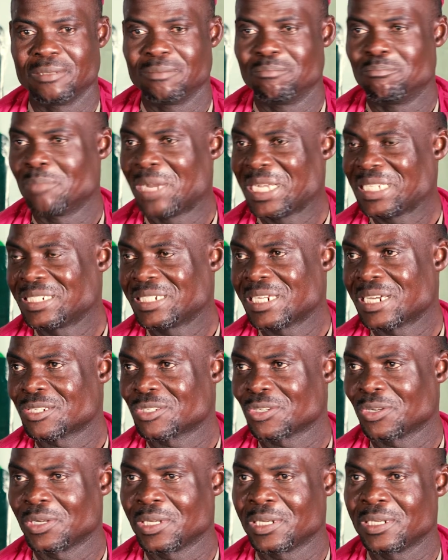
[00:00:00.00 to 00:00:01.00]
marginal
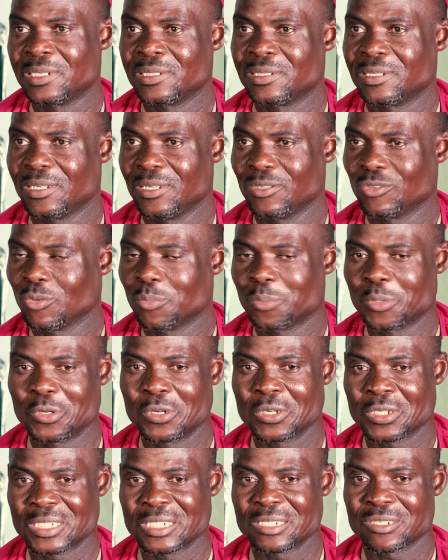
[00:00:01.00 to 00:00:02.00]
soil into
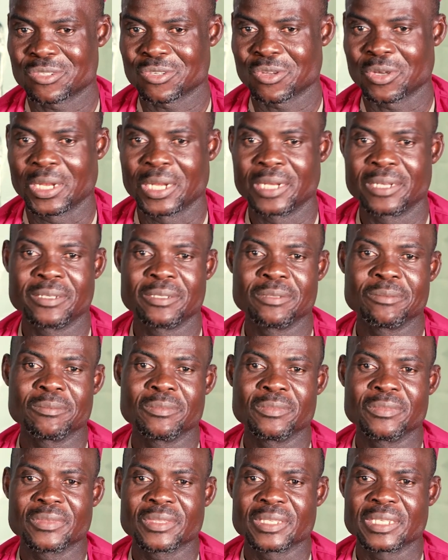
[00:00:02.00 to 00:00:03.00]
productive soil.
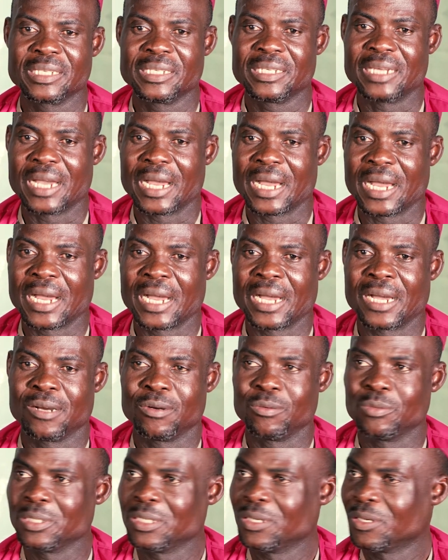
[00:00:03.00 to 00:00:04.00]

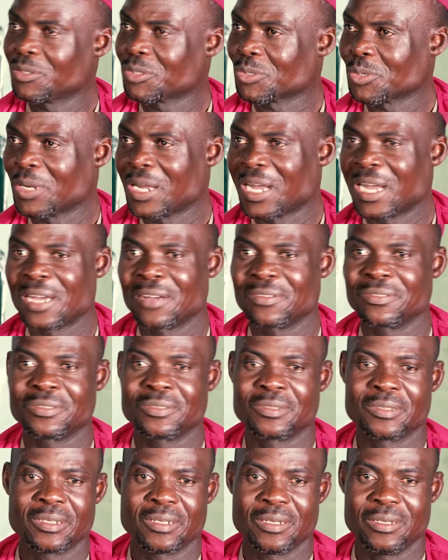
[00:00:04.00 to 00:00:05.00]
We also have
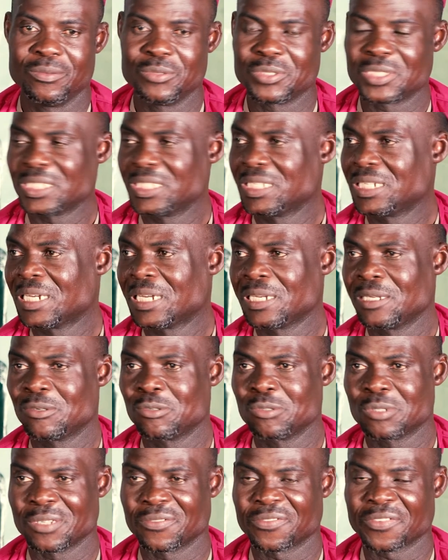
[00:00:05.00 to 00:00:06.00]
Lucinia
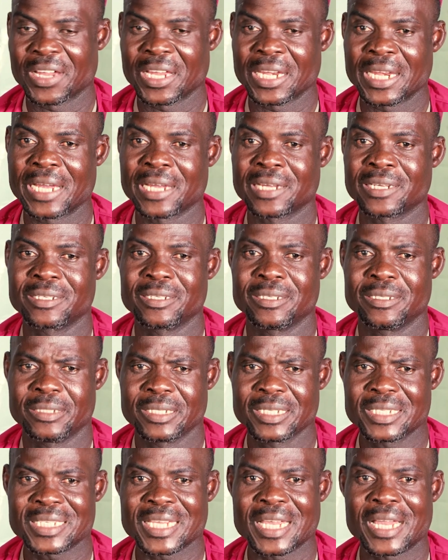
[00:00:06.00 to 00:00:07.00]
licucephala.
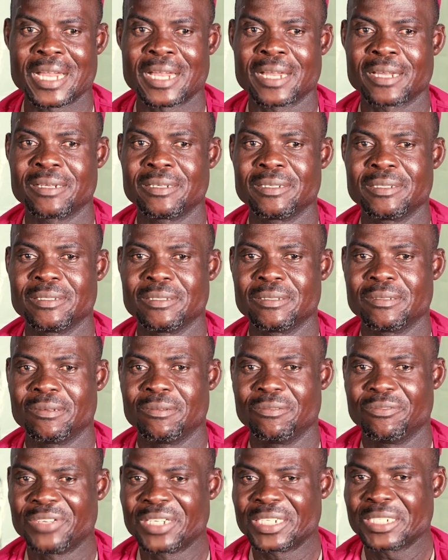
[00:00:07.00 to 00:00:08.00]
These are
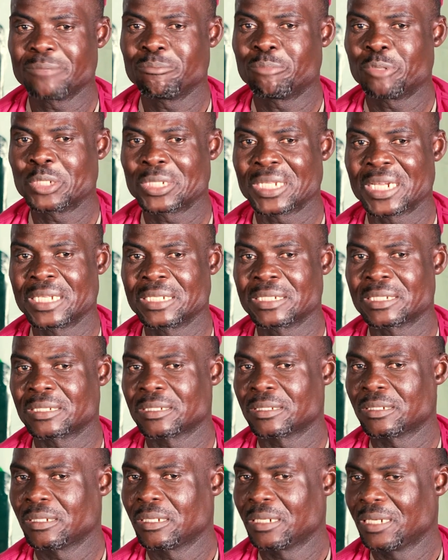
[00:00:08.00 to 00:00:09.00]
very important
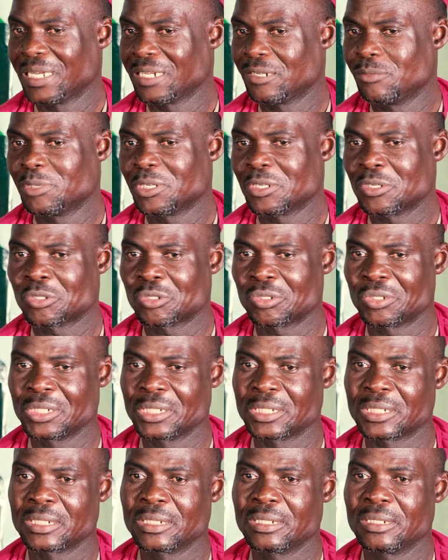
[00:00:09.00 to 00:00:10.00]
leguminous
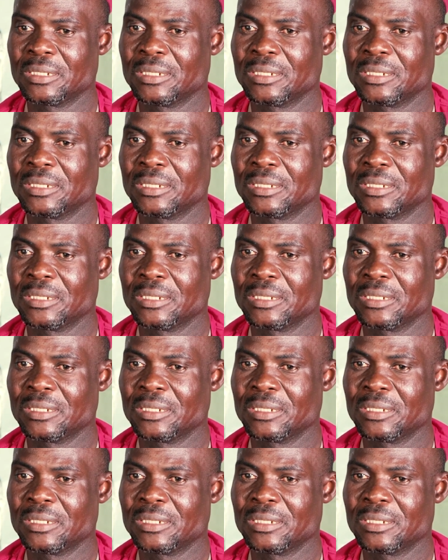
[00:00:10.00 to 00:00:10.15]
trees.